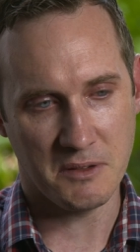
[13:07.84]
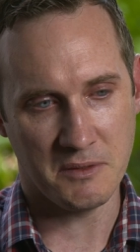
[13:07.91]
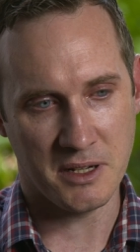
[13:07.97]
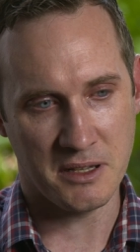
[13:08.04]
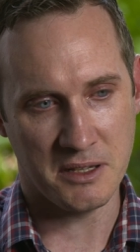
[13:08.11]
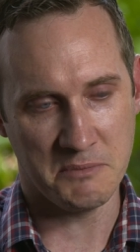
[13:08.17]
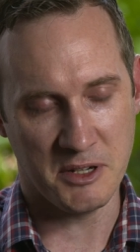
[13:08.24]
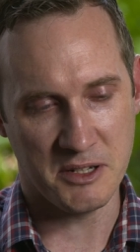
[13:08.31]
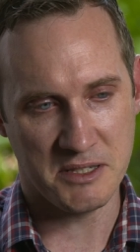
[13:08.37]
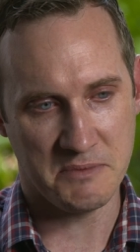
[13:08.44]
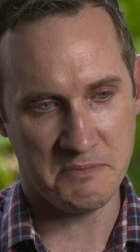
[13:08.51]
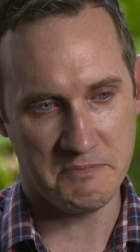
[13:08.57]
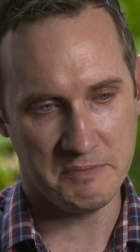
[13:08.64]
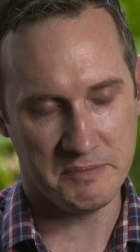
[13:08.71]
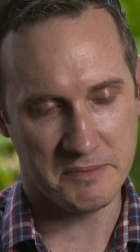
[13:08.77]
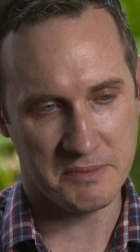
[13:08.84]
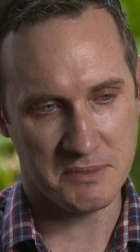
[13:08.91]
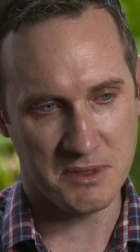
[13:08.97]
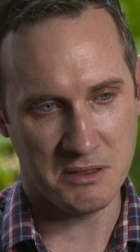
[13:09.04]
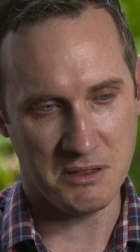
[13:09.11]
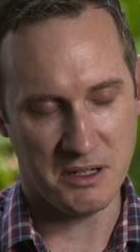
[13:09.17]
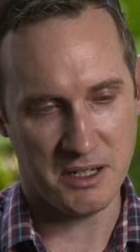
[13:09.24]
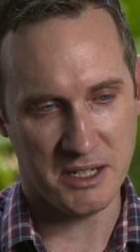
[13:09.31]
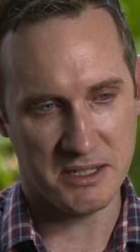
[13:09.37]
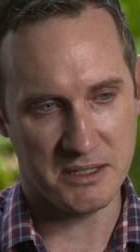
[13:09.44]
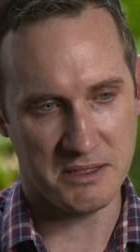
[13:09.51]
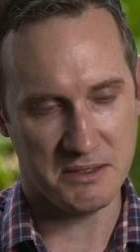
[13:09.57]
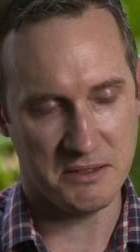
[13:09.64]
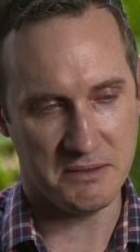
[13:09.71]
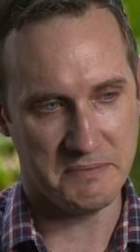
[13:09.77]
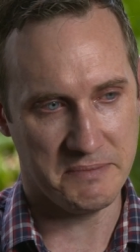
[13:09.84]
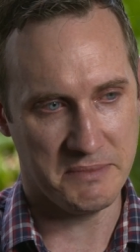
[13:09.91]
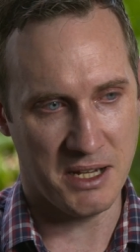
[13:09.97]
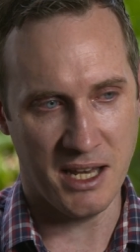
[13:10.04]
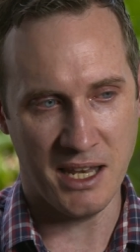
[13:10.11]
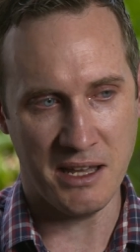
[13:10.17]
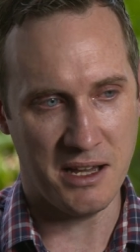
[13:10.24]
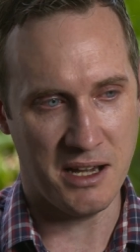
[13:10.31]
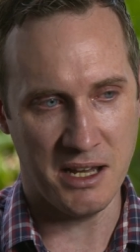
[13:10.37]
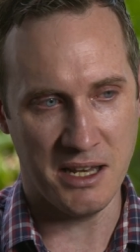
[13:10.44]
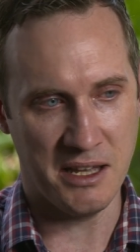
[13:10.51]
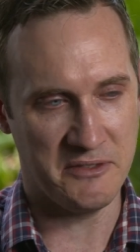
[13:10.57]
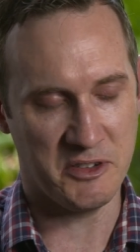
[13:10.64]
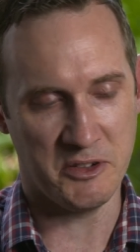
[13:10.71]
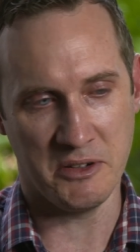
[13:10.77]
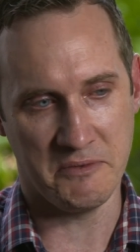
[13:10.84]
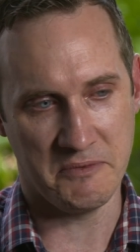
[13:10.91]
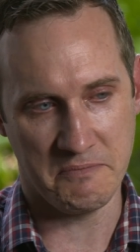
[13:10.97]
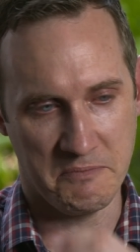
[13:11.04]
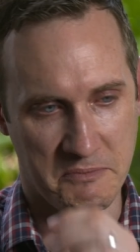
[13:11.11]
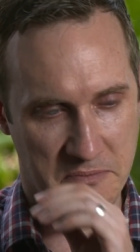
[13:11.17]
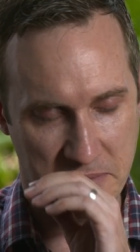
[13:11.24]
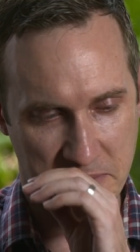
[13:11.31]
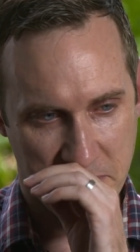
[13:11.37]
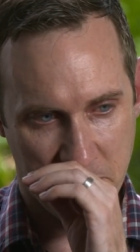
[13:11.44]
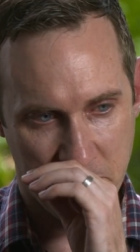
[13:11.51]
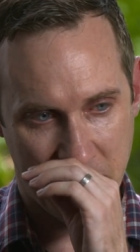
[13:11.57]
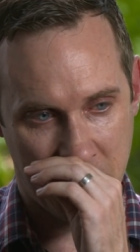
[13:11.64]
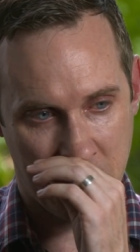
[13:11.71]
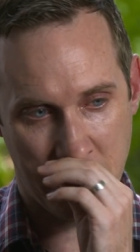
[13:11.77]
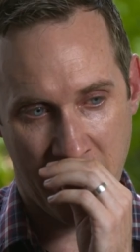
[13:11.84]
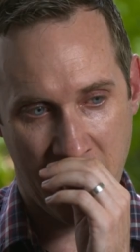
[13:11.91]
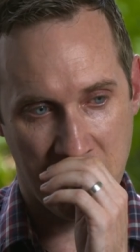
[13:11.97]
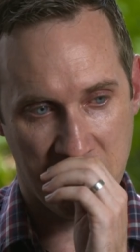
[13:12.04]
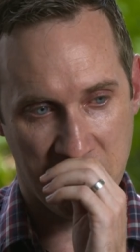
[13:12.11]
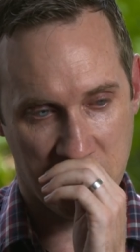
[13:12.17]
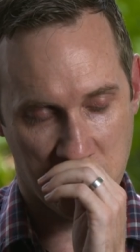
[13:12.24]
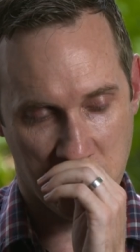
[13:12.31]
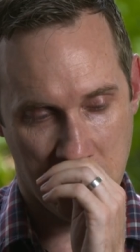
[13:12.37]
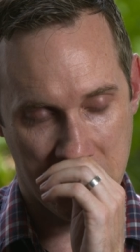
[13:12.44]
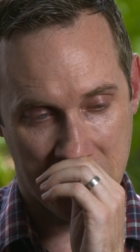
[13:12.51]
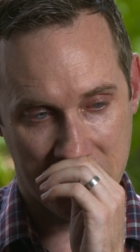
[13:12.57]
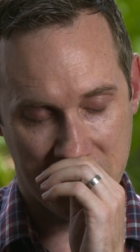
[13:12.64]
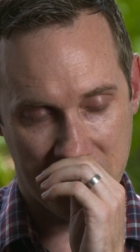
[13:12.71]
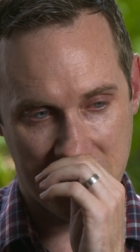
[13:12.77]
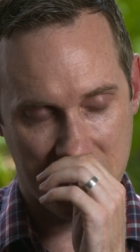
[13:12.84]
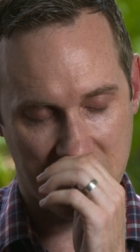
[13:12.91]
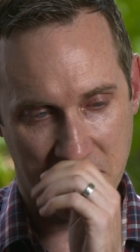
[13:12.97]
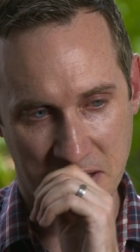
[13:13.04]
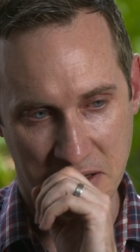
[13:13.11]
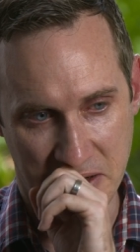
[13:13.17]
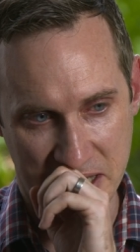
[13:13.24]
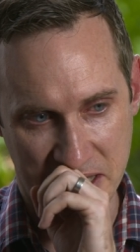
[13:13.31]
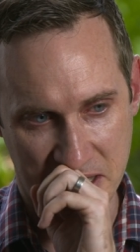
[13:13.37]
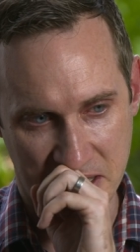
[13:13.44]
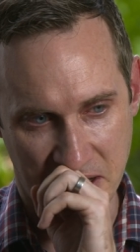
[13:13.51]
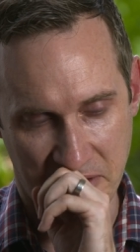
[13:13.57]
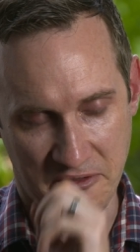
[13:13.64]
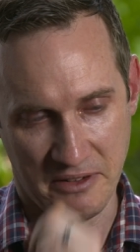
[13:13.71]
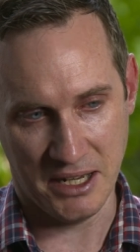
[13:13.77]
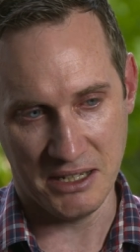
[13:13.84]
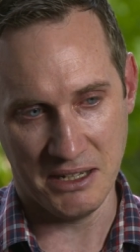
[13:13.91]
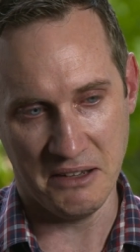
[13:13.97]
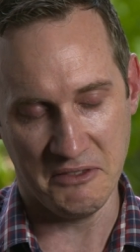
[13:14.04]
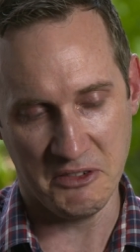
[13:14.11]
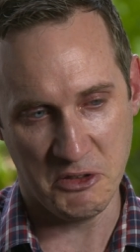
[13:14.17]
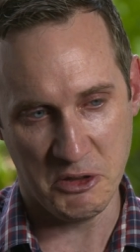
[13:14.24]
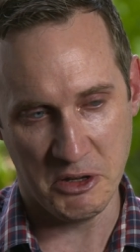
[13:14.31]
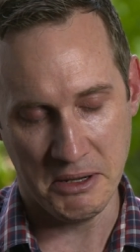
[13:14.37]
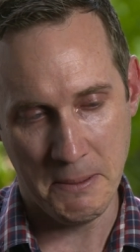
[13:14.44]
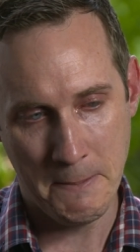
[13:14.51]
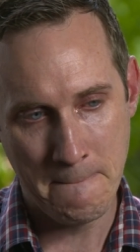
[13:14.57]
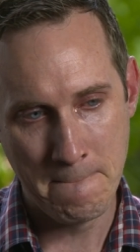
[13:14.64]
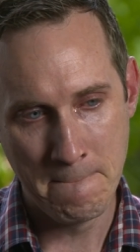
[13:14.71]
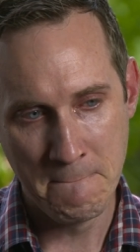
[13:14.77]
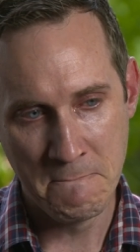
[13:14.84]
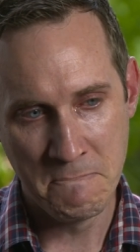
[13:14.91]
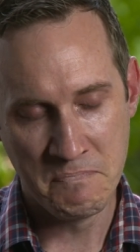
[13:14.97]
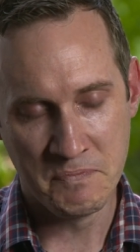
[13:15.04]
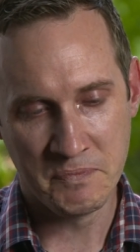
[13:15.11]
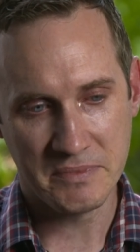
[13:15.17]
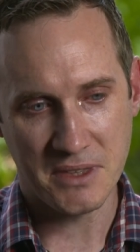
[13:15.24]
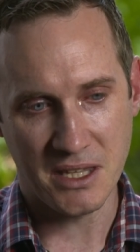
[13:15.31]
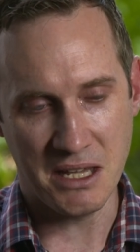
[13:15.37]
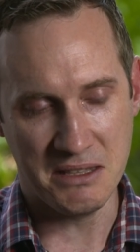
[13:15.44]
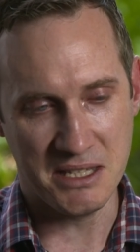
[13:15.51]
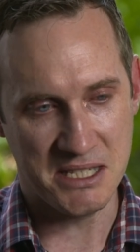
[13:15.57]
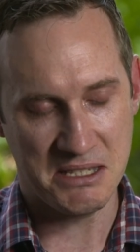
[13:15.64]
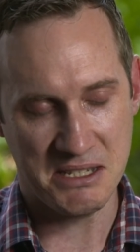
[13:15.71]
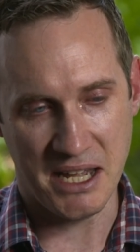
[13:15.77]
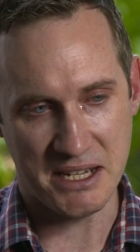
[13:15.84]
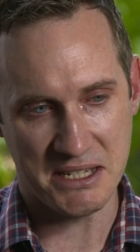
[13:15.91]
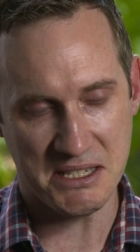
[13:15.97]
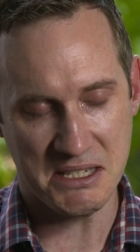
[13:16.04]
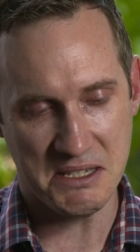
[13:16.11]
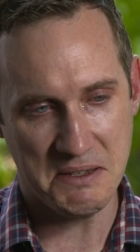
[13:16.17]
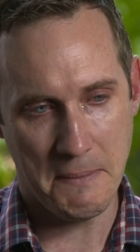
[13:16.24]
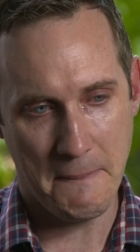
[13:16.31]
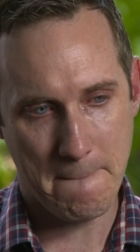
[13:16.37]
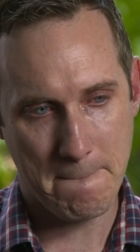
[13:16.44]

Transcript: one of the most... I love her for being a powerful woman, and it's one of the reasons I fell in love with her. And this takes